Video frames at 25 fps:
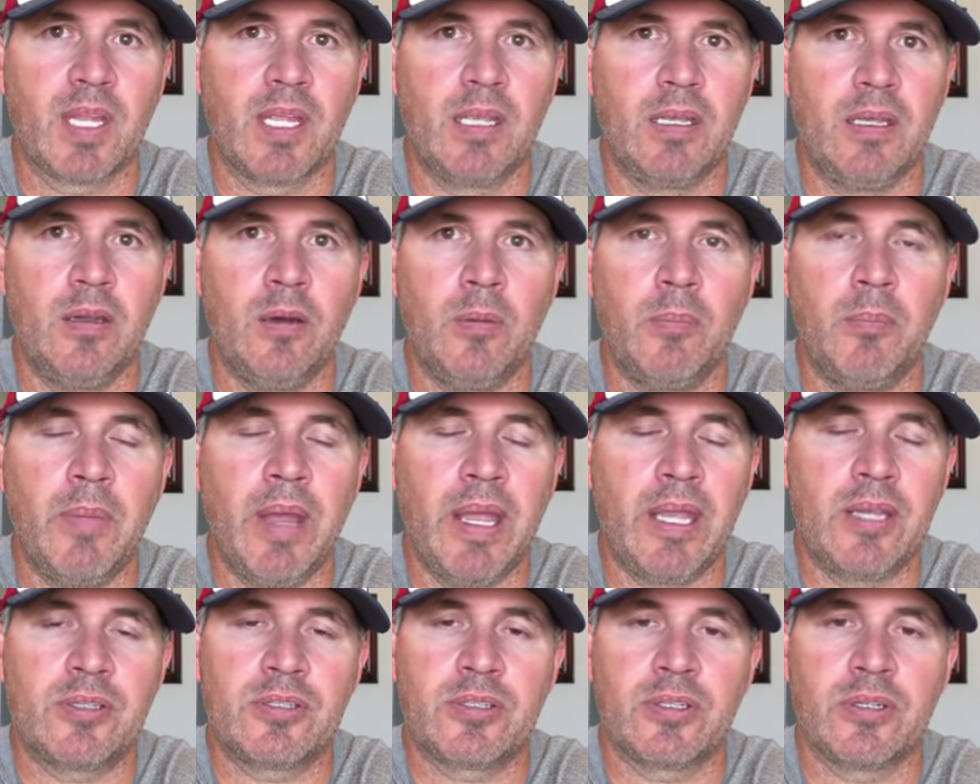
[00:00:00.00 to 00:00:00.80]

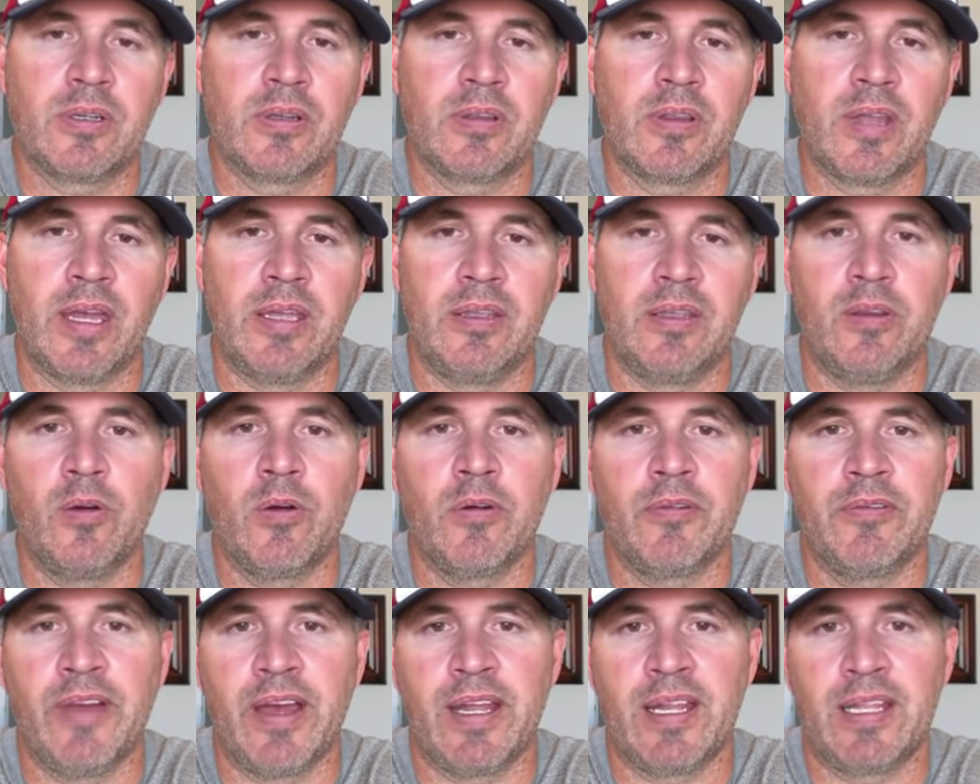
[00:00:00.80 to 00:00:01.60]
make sure that you are
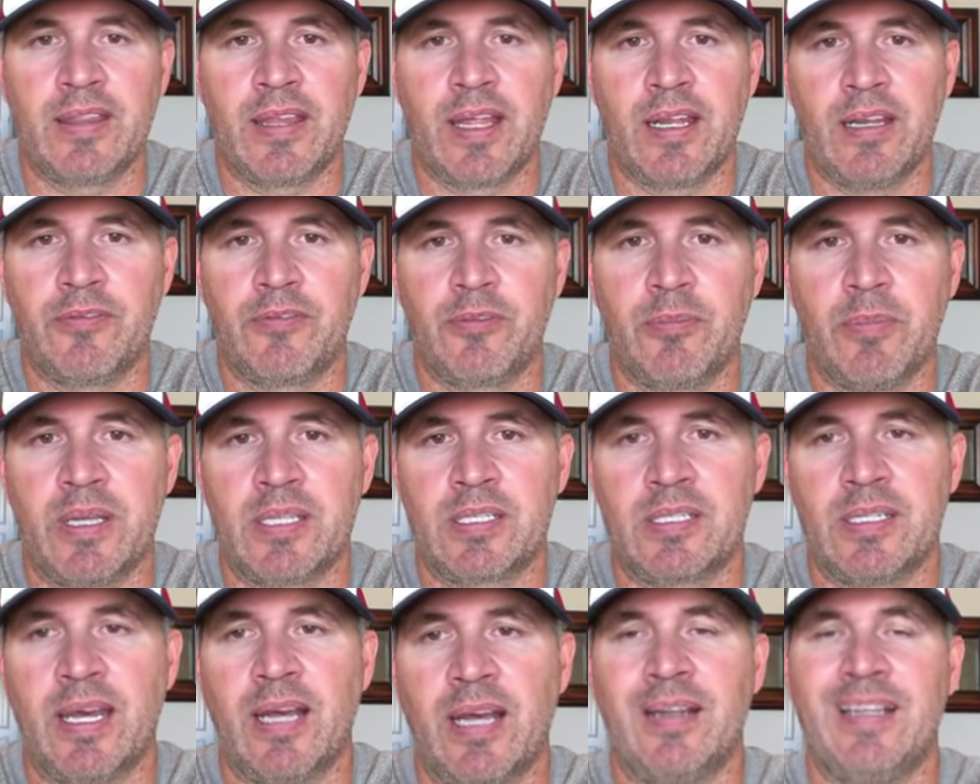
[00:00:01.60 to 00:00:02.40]
vetting that
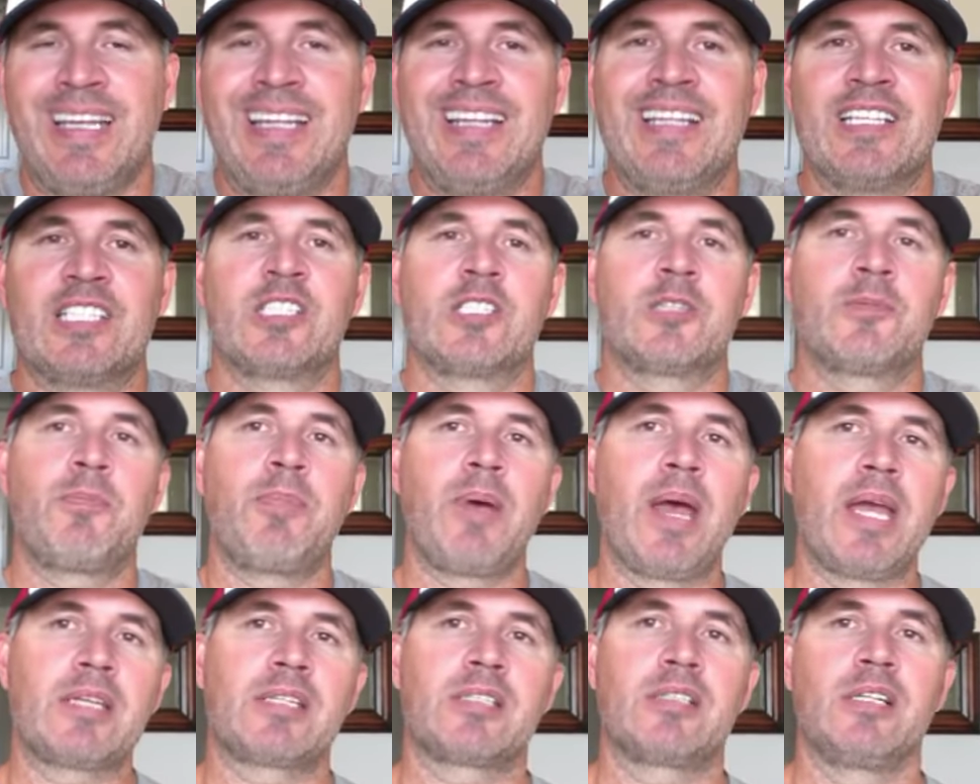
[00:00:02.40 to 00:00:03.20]
information out, and
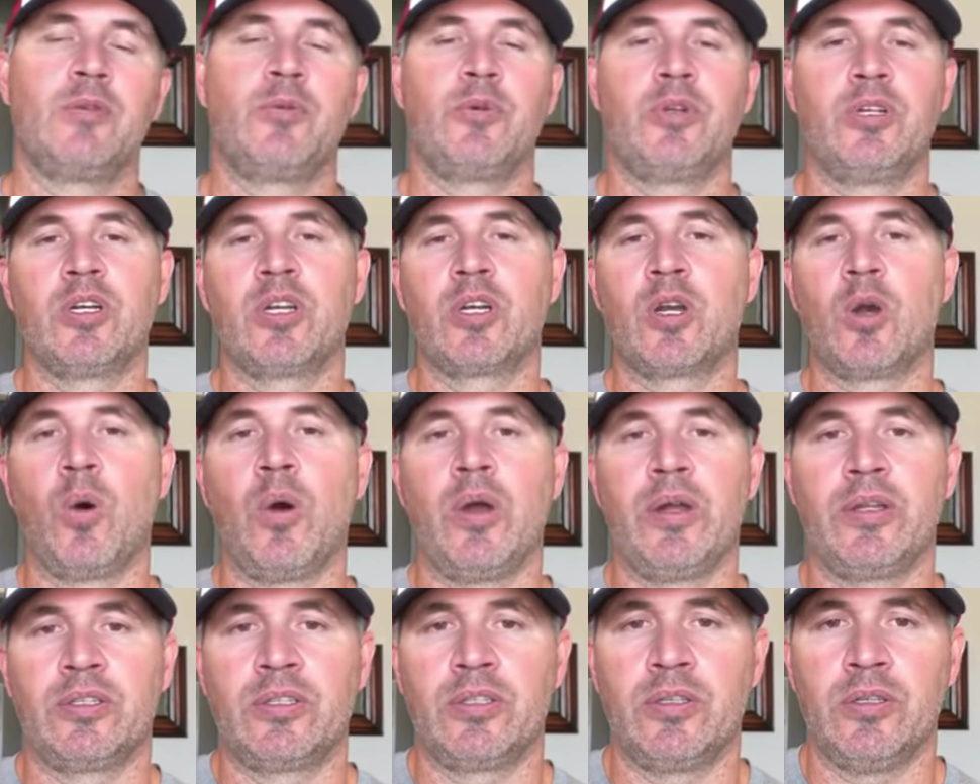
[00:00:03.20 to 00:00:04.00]
especially when you're
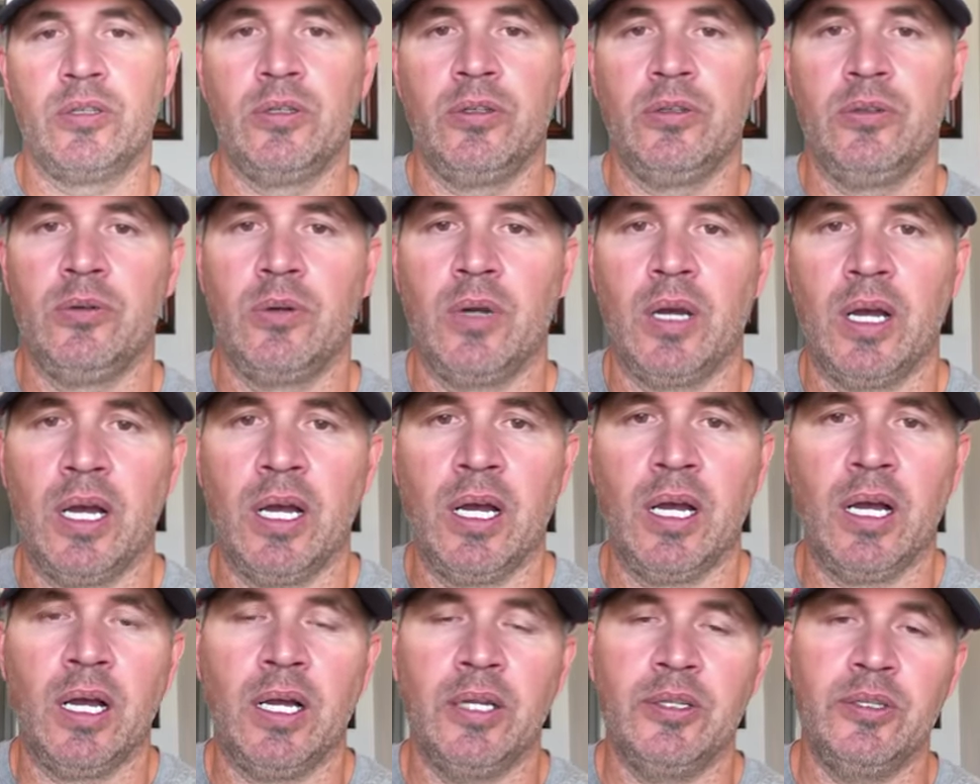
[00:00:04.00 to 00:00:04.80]
going to
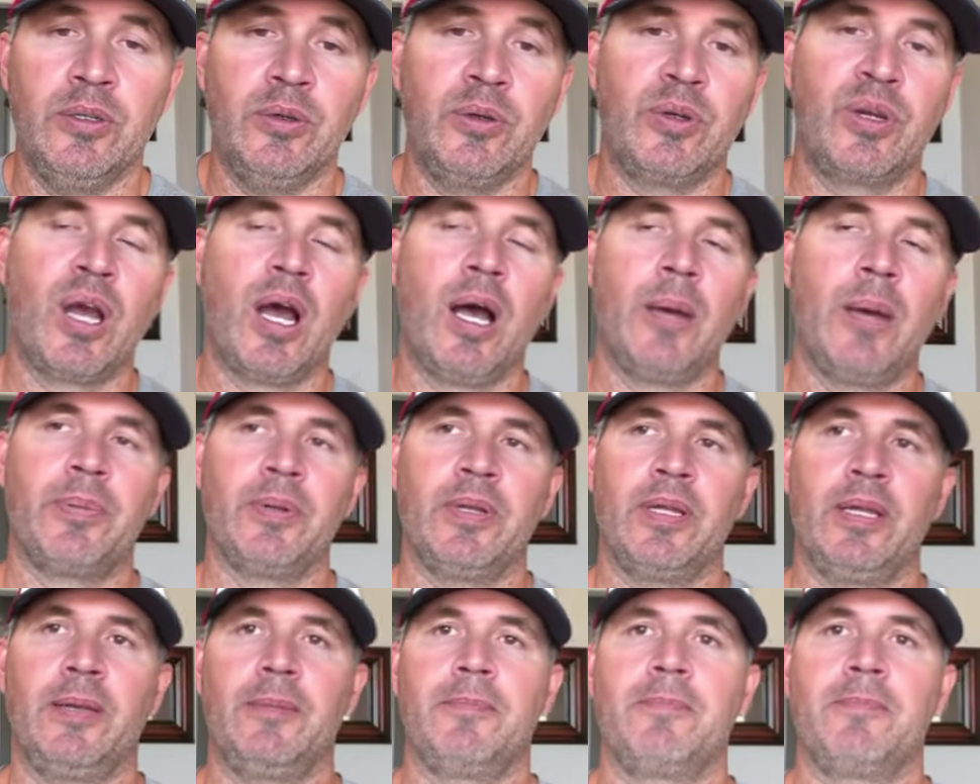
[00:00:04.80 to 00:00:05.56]
a new company.